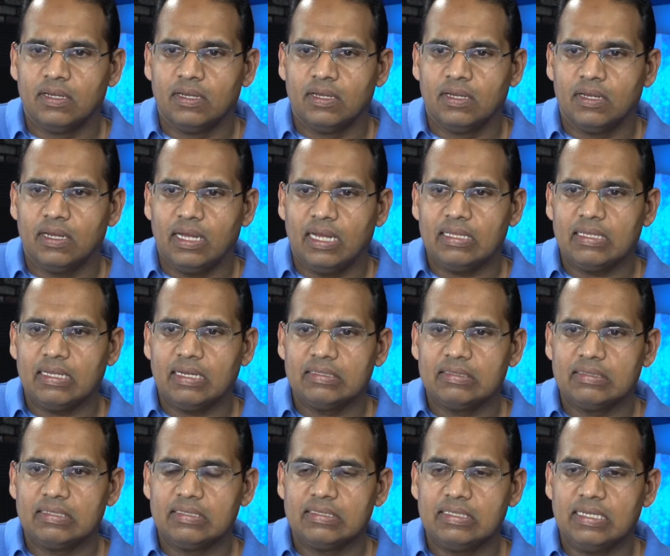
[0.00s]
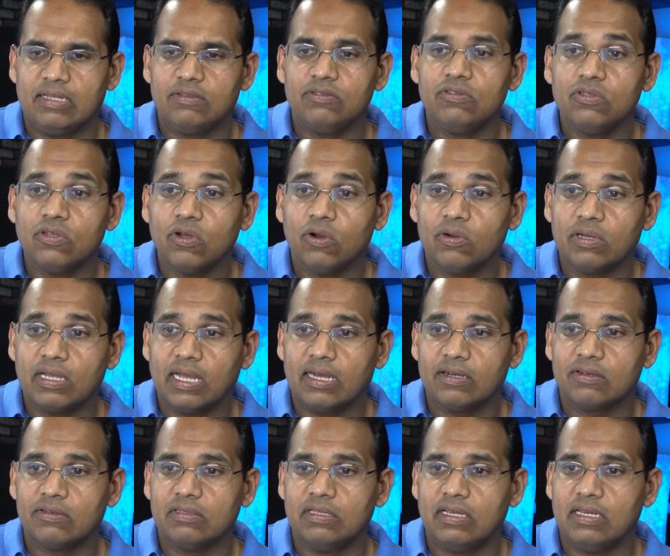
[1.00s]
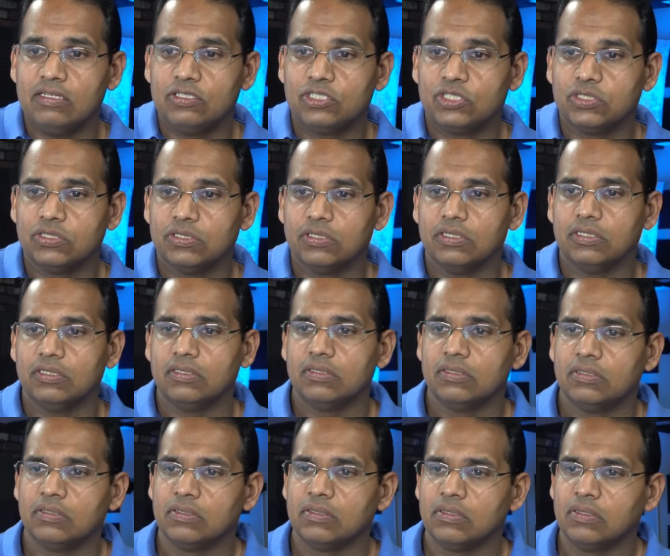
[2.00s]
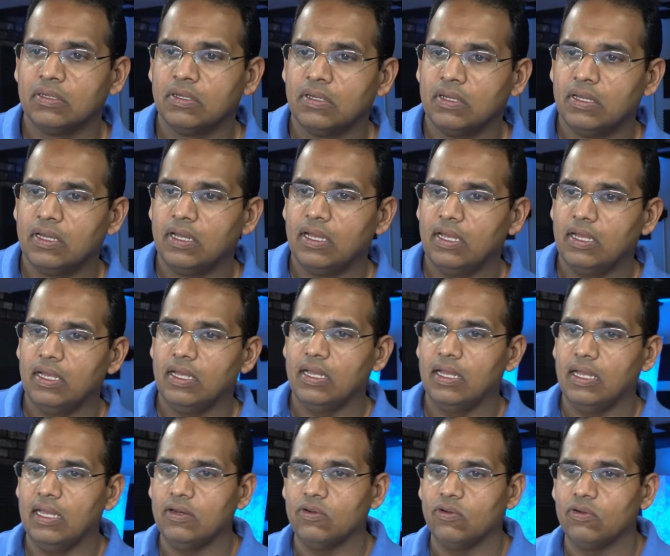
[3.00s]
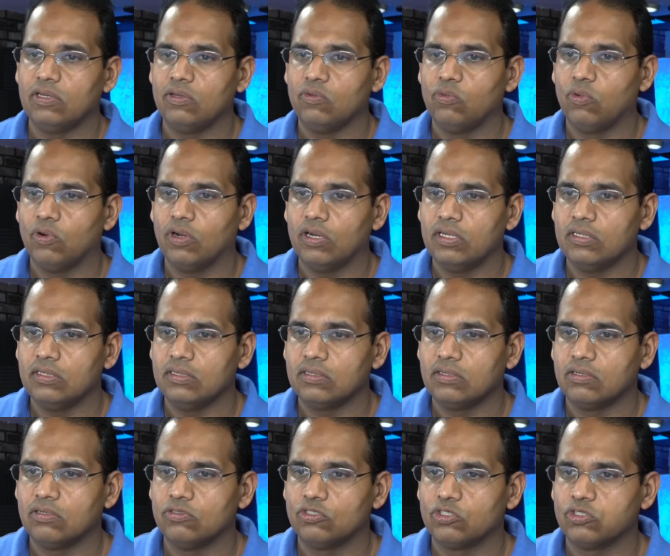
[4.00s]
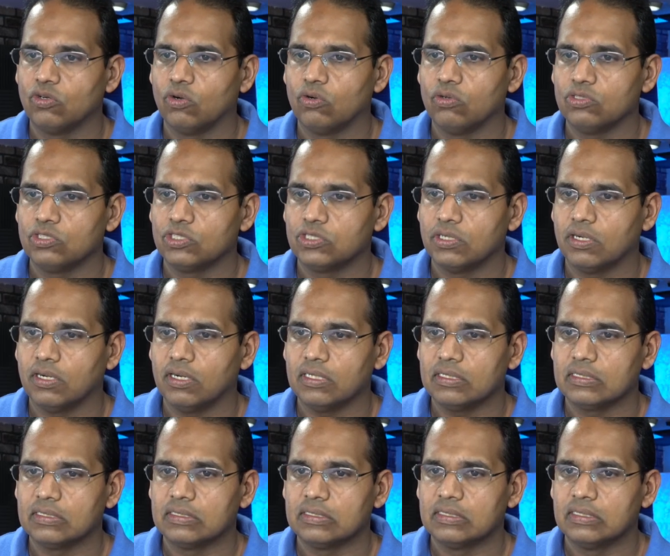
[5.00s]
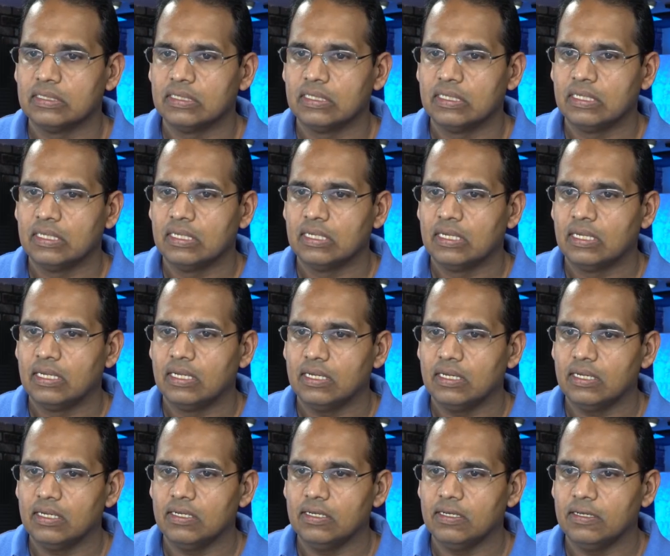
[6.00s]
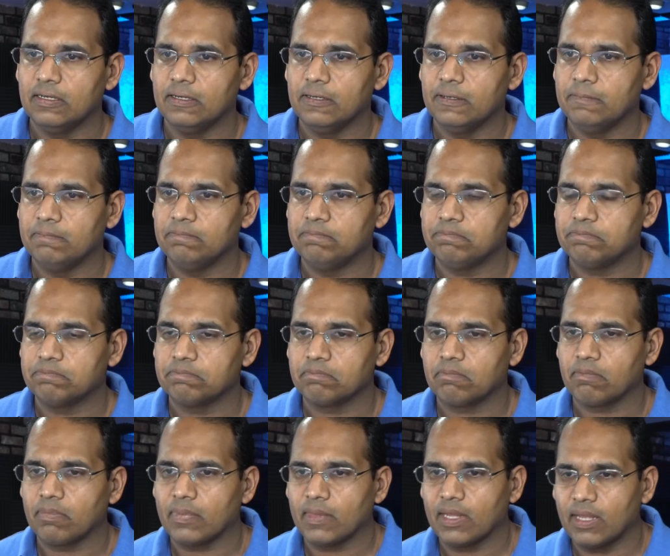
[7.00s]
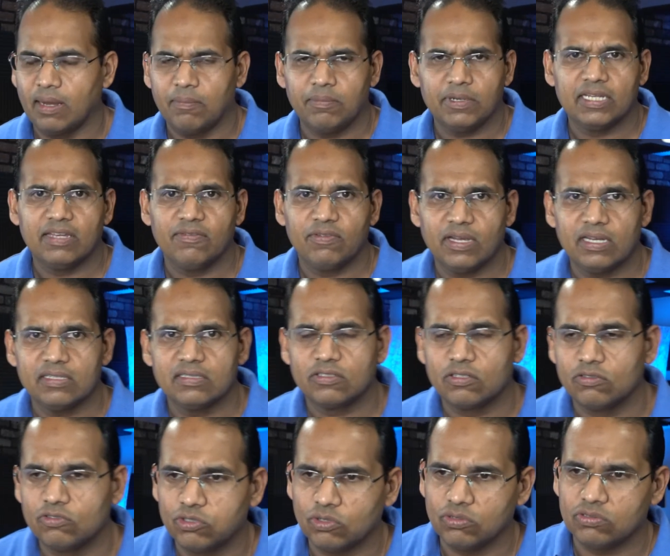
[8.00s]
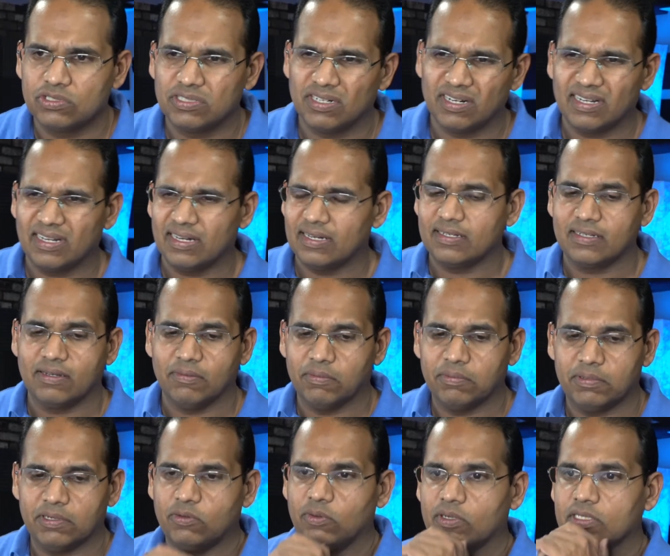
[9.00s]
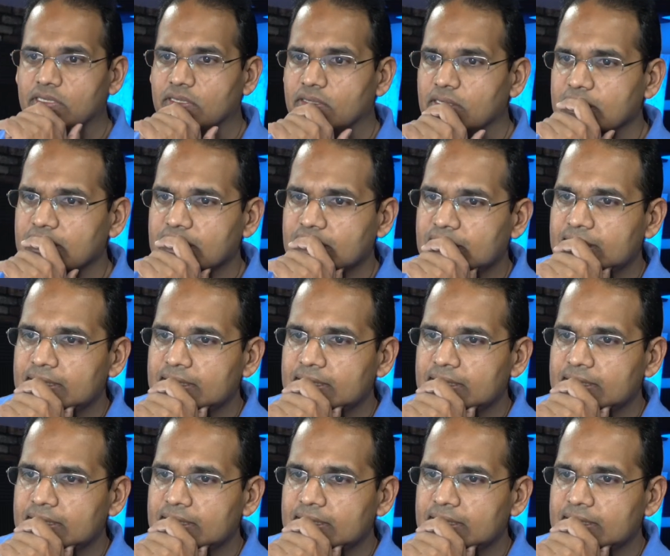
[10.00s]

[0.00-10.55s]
Adnan says he had no calculation and only one control chart. I'm going to give you guys a control chart. I got to come up with a question on that.